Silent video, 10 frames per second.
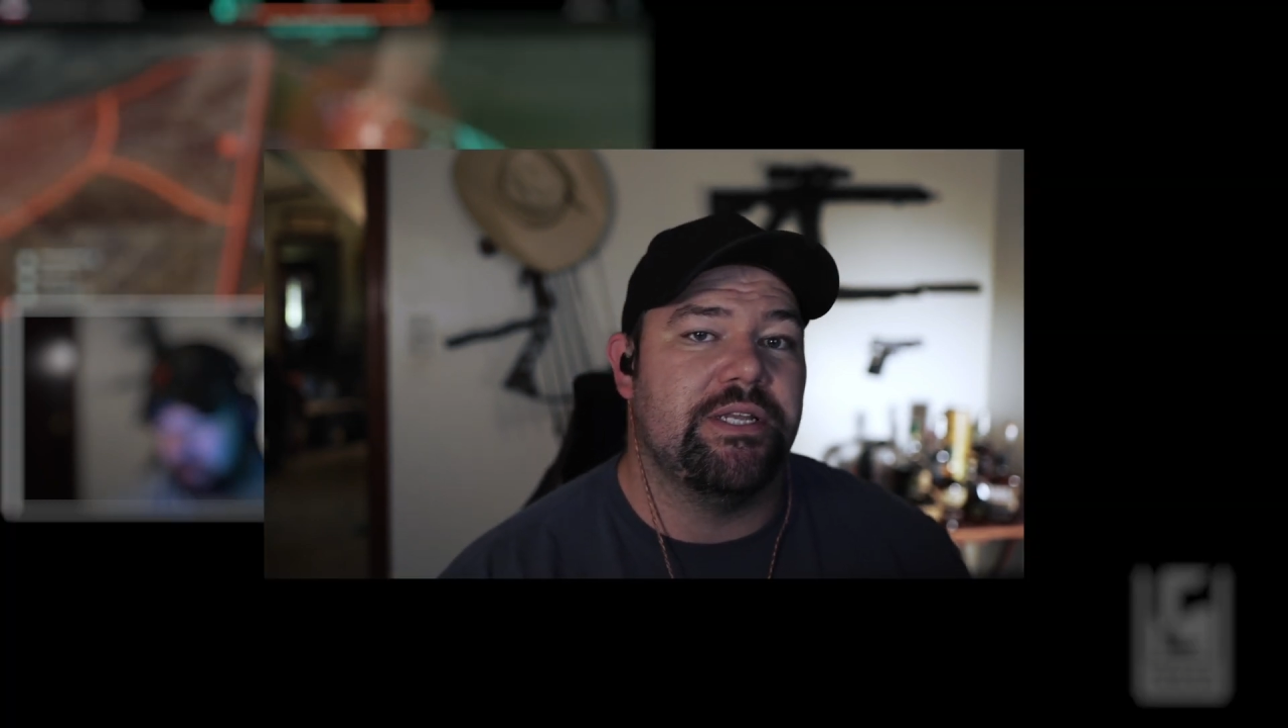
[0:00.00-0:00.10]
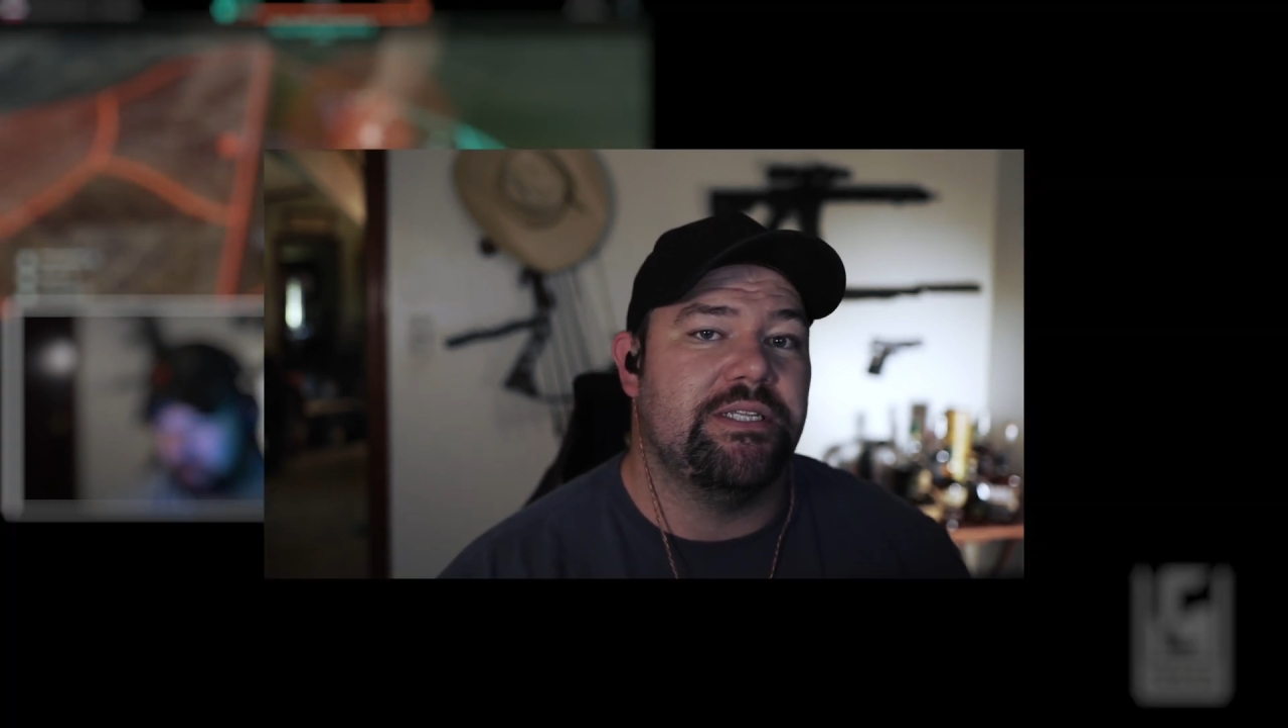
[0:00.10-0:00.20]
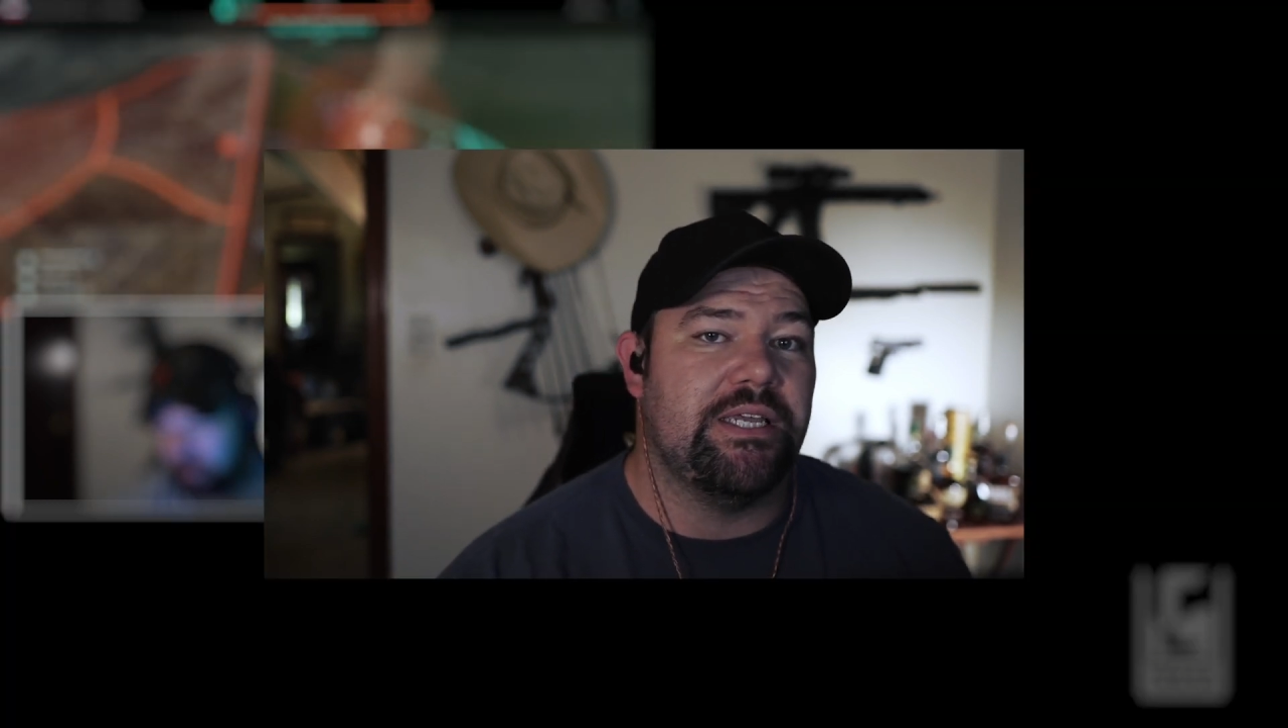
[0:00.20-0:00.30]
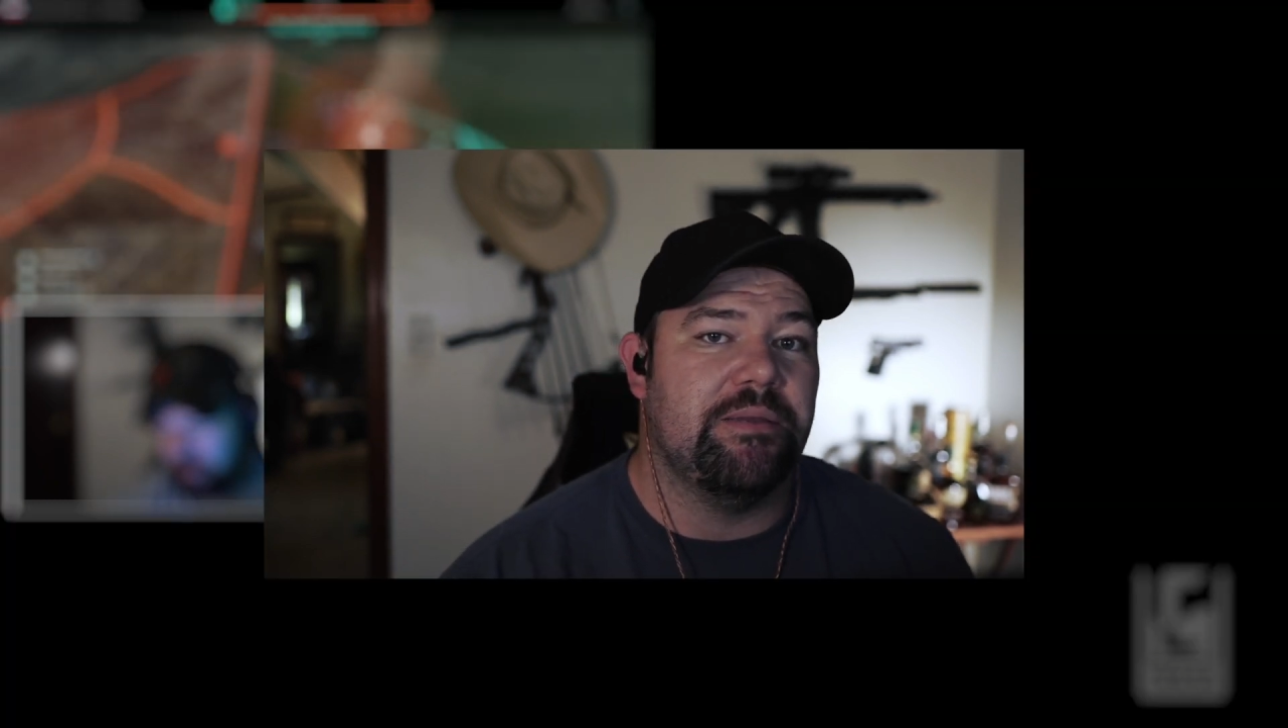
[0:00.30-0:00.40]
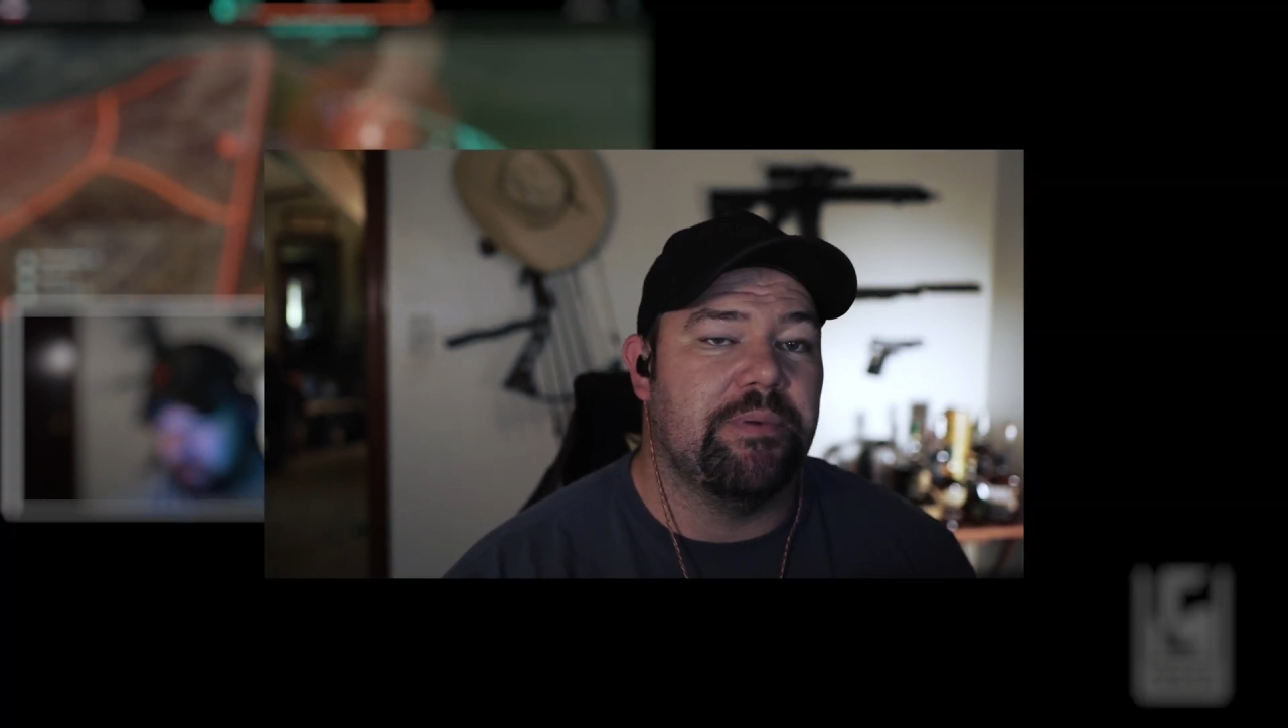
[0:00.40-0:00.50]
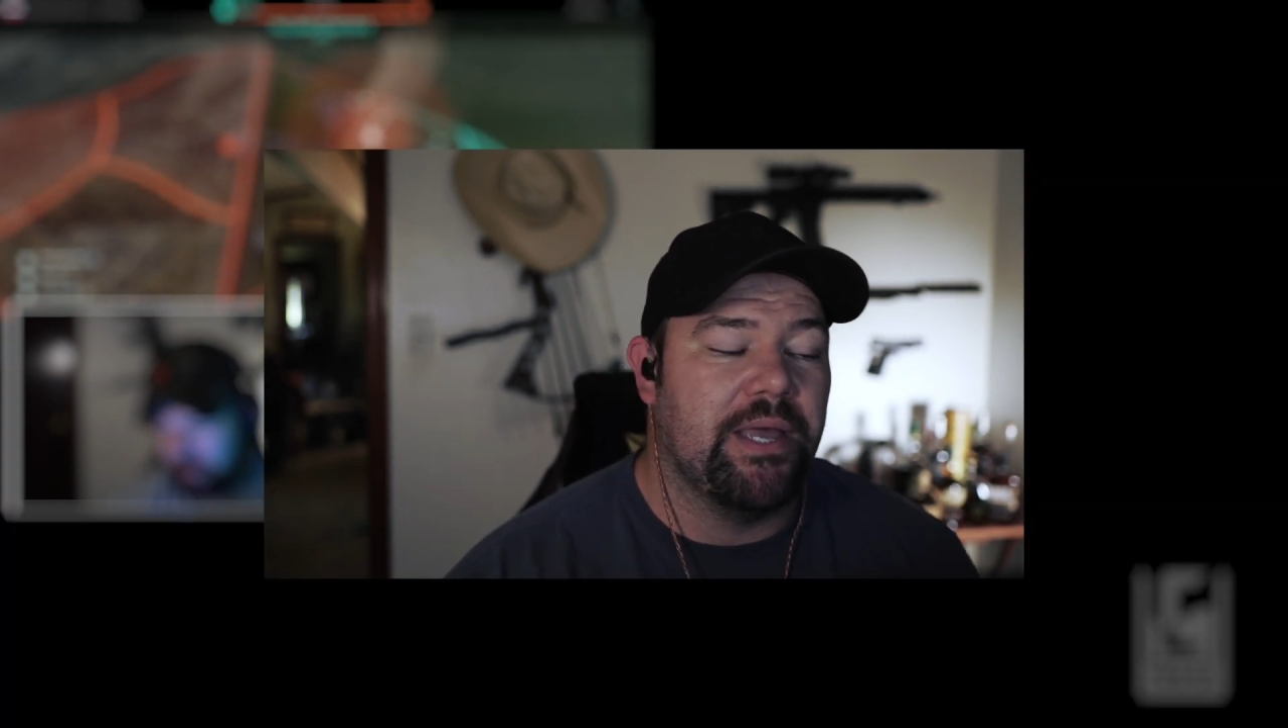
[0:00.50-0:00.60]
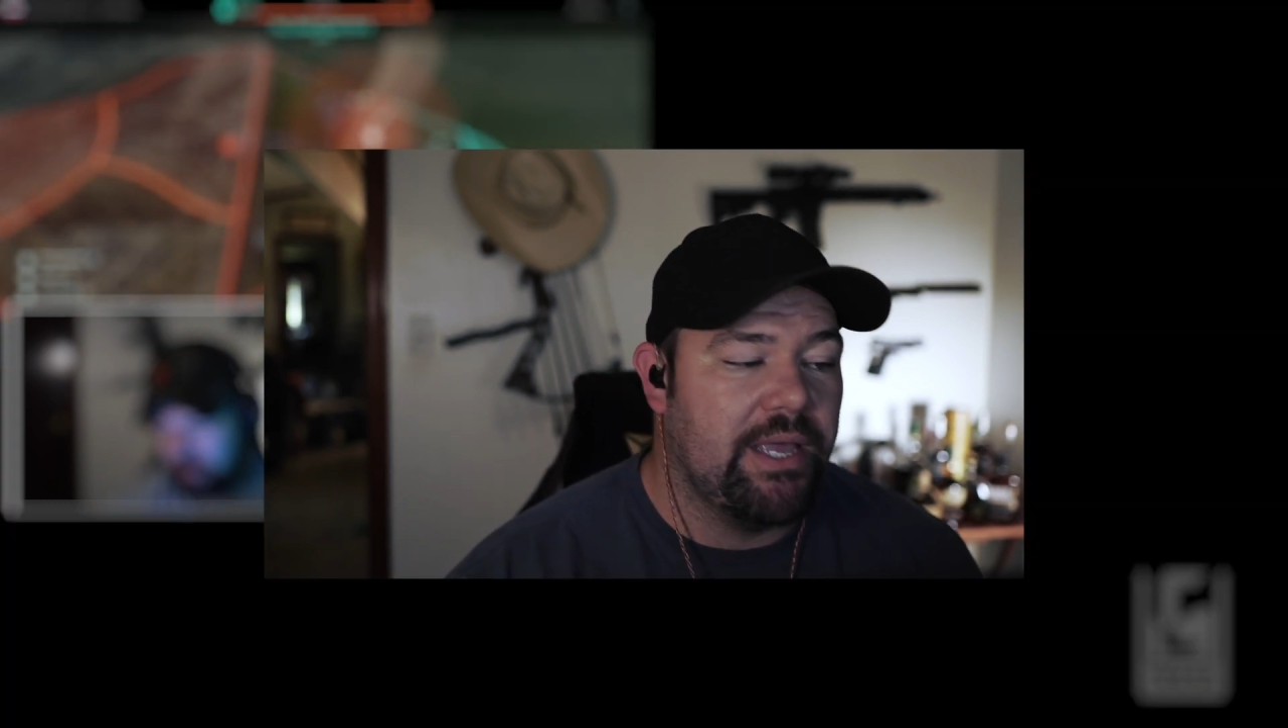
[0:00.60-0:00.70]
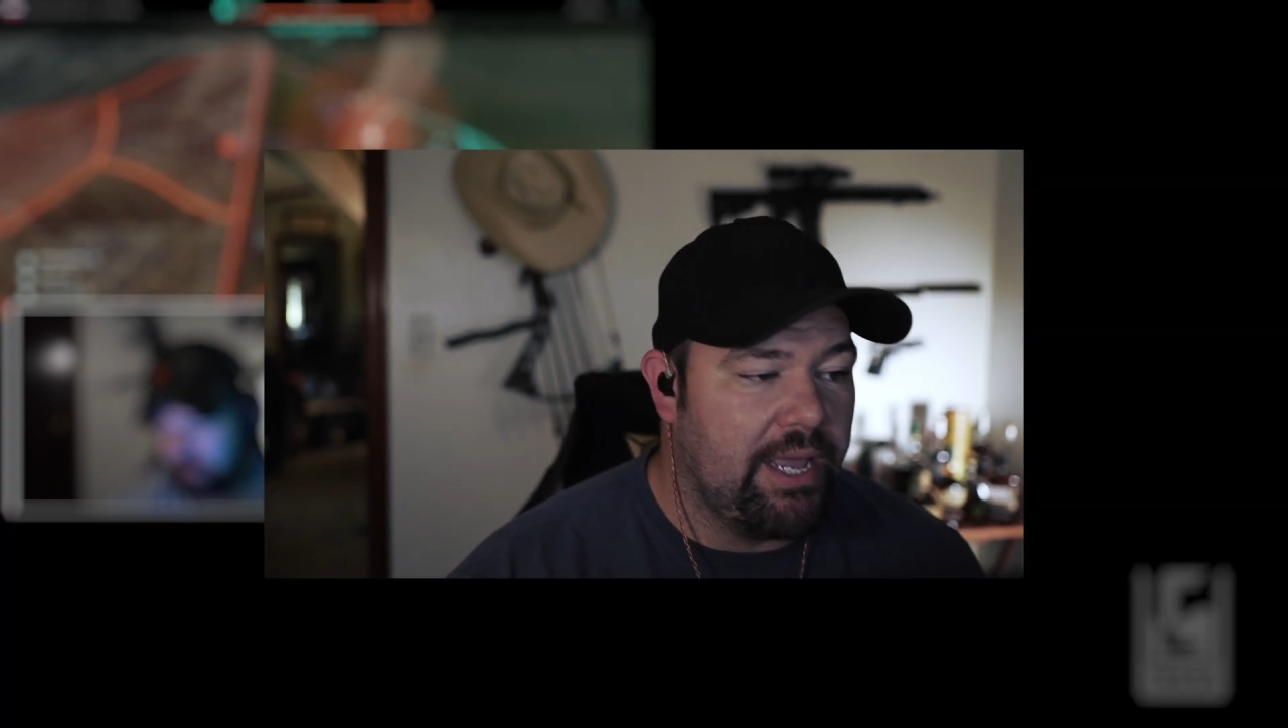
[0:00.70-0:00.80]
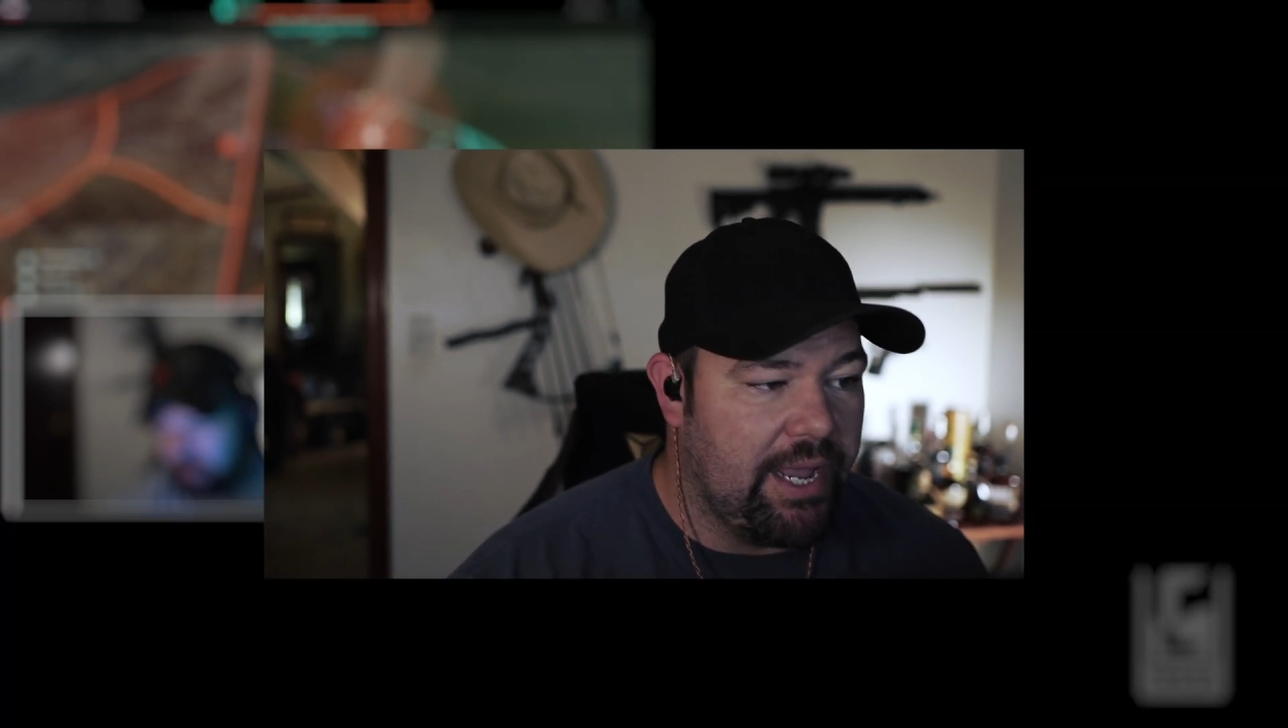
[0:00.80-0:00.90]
really deep